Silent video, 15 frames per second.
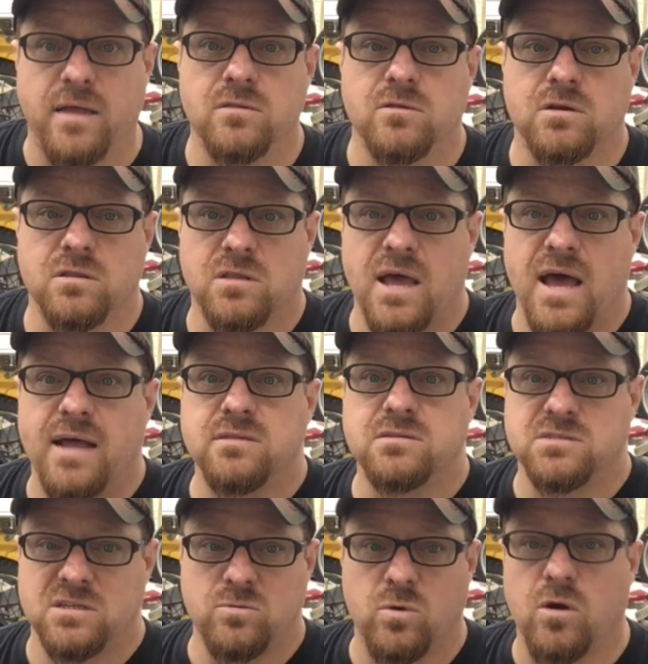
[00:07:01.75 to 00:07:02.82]
and look at that and
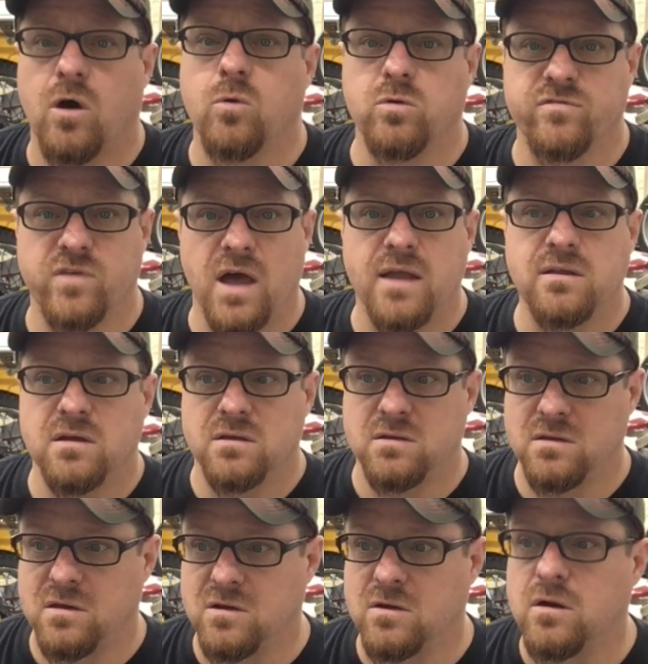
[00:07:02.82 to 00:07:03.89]
see what all we've got done in
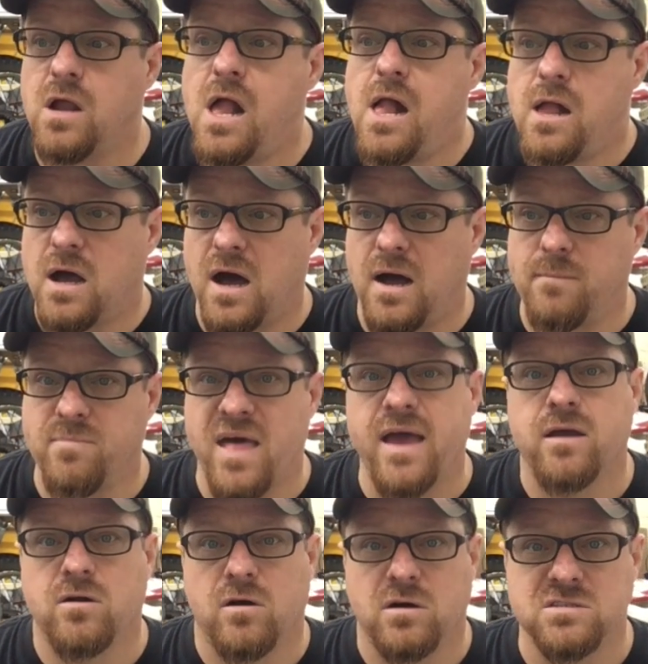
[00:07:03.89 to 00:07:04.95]
here.
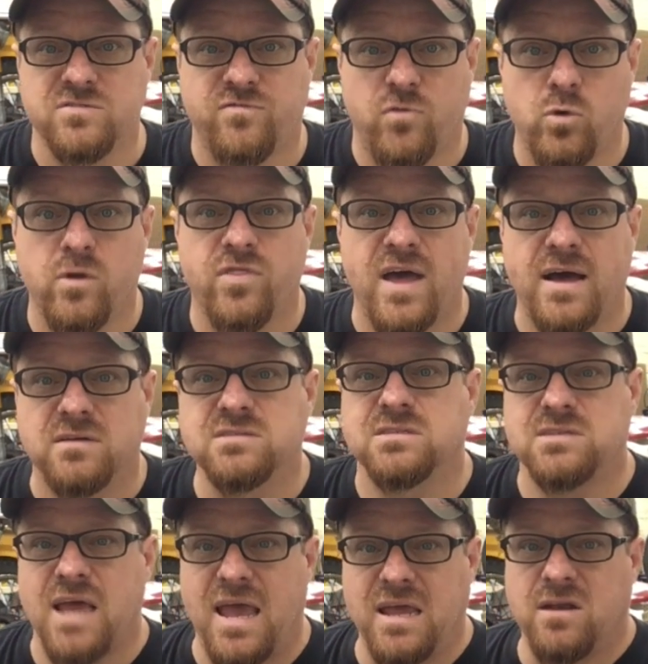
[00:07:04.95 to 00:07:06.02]
That cost
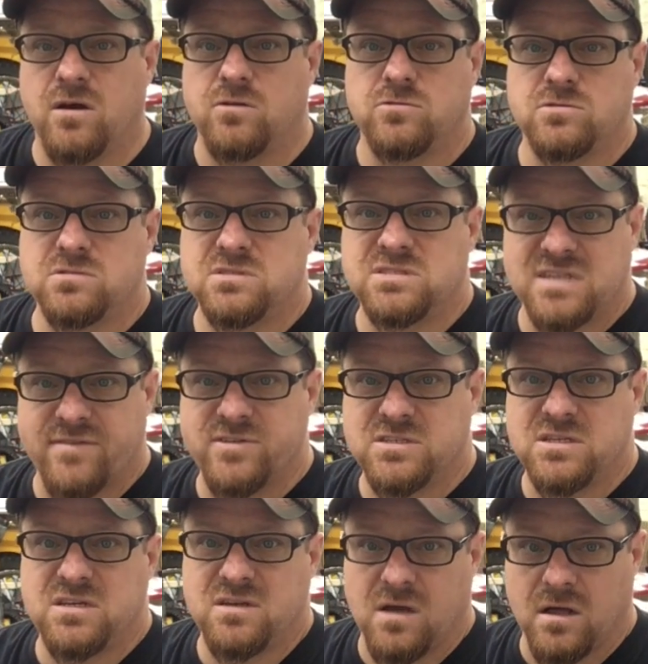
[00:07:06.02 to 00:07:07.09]

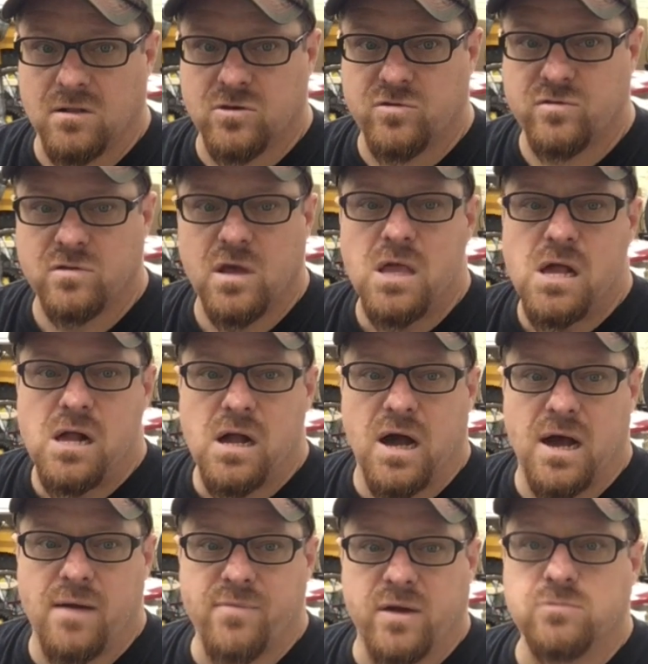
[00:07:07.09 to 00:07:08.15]
$4,817.
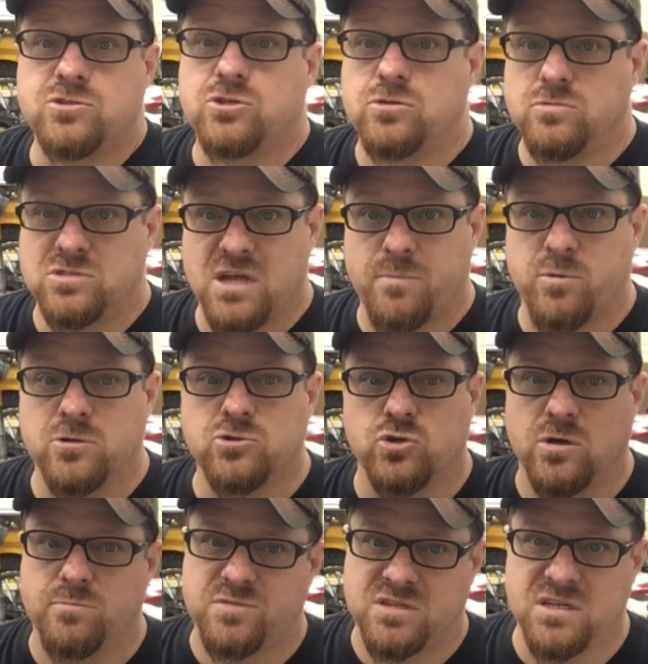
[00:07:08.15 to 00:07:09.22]
That was 2 separate
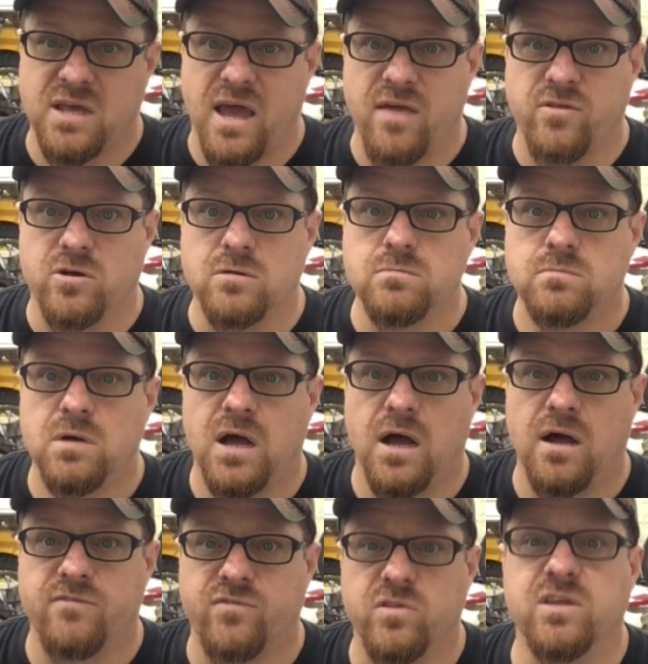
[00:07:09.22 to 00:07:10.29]
trips together
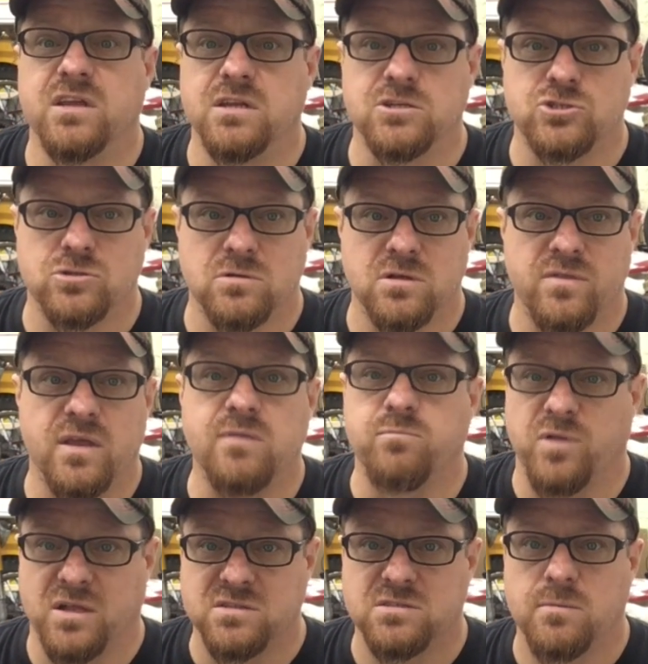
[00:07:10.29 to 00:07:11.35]
for the initial, and then
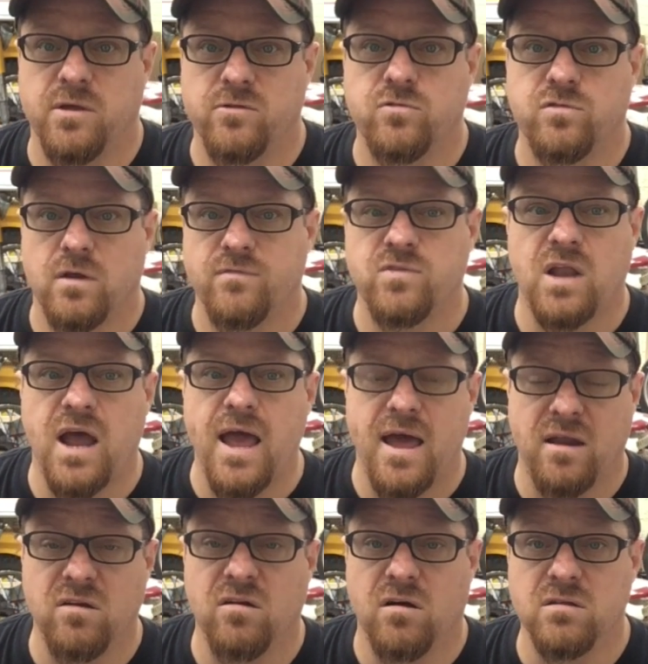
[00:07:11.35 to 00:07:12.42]
plus some other stuff that I
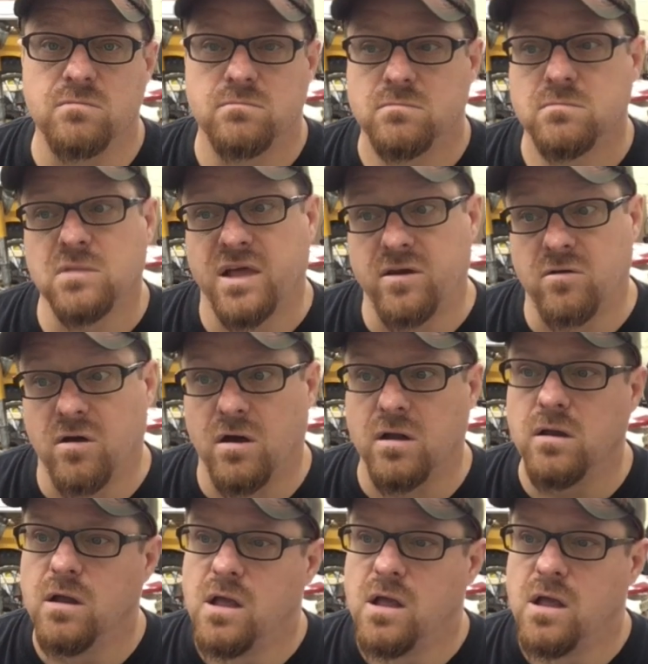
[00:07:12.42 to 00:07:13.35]
added on later on.